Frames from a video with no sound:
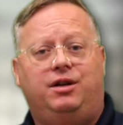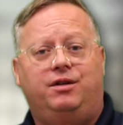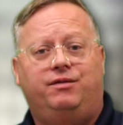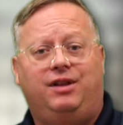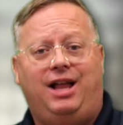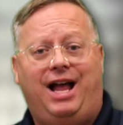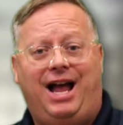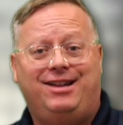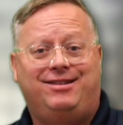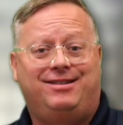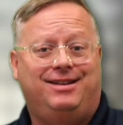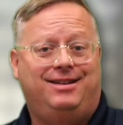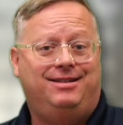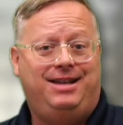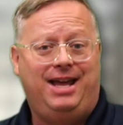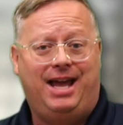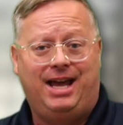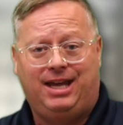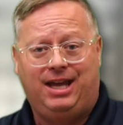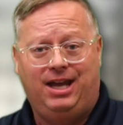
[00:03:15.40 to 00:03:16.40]
that have
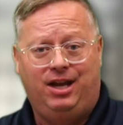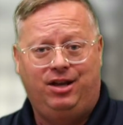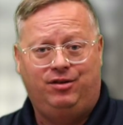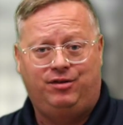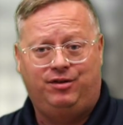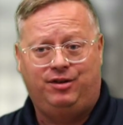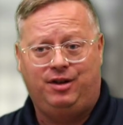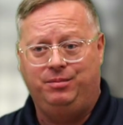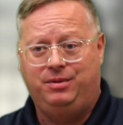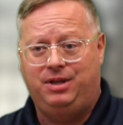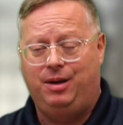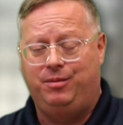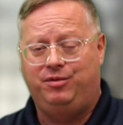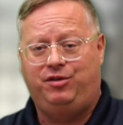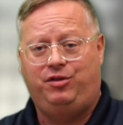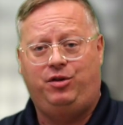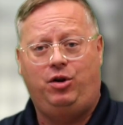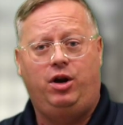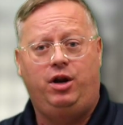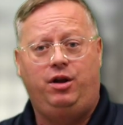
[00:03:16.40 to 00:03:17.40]
lasted decades,
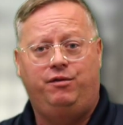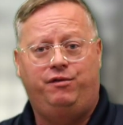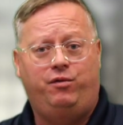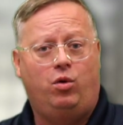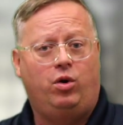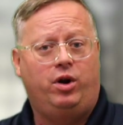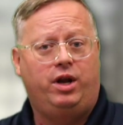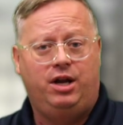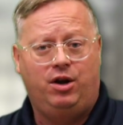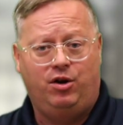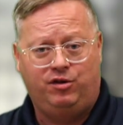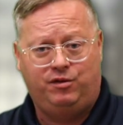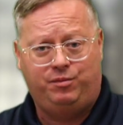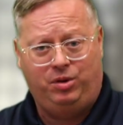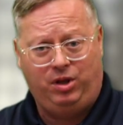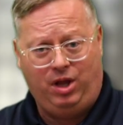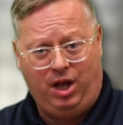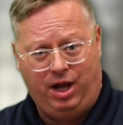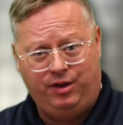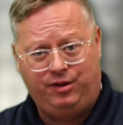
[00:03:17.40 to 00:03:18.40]
sometimes 30, 40 years
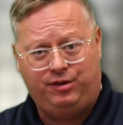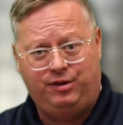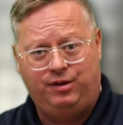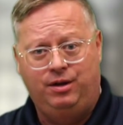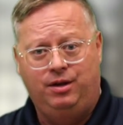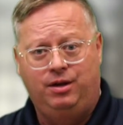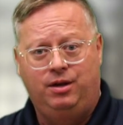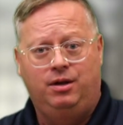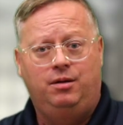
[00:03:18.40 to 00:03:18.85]
plus,